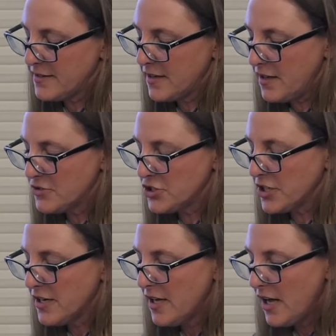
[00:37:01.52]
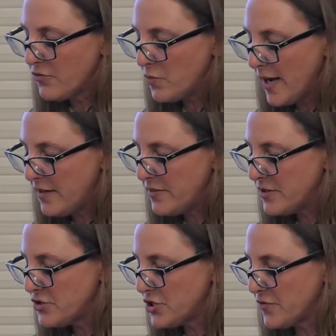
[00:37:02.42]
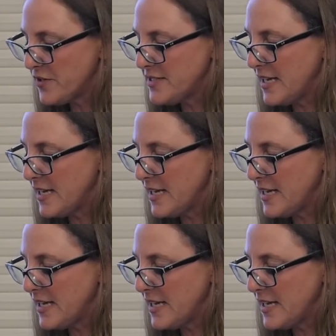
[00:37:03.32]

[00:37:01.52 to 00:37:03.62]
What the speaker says: the culture of wealth, surface,